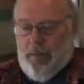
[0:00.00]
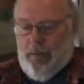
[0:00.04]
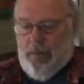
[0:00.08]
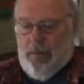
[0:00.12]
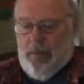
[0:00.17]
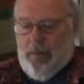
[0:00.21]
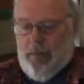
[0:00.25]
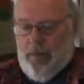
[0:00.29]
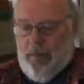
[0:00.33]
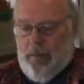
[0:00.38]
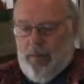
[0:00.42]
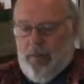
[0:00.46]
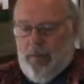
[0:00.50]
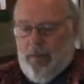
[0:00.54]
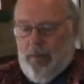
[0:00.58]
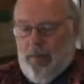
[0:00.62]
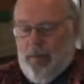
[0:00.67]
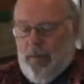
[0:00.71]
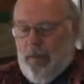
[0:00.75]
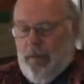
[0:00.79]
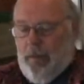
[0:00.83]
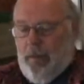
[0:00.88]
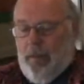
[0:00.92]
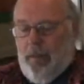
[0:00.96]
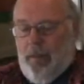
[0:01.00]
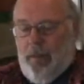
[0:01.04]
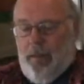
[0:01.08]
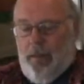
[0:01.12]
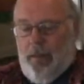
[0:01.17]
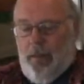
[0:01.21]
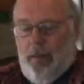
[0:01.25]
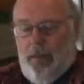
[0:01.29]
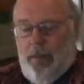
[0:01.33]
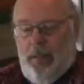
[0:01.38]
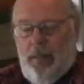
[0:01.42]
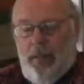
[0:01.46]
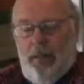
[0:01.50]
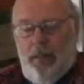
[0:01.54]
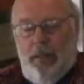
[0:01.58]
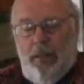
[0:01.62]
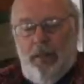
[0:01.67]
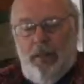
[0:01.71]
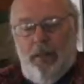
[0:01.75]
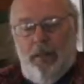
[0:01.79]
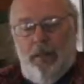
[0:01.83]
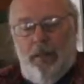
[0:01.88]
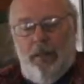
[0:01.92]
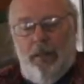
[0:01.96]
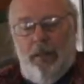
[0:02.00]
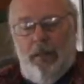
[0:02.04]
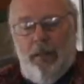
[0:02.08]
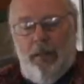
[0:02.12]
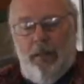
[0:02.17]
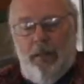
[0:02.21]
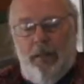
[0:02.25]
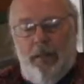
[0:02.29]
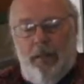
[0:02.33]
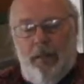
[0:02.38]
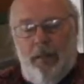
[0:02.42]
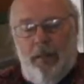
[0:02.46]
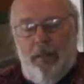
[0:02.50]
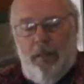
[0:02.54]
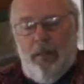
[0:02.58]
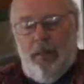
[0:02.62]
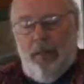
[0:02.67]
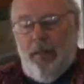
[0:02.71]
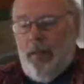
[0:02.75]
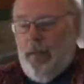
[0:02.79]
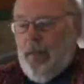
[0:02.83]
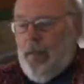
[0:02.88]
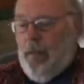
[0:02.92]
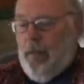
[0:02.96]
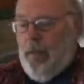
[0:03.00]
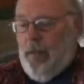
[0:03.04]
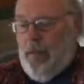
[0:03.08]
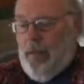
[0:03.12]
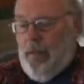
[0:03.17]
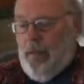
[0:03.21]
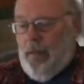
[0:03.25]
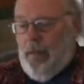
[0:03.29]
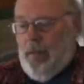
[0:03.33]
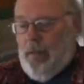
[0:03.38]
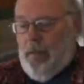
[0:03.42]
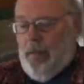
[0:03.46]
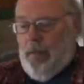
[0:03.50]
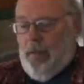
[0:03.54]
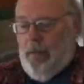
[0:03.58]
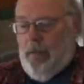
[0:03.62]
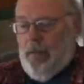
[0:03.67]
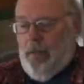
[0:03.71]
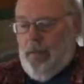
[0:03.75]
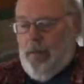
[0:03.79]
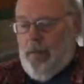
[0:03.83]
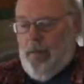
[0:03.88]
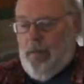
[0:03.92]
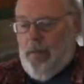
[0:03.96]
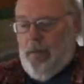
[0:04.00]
[no speech]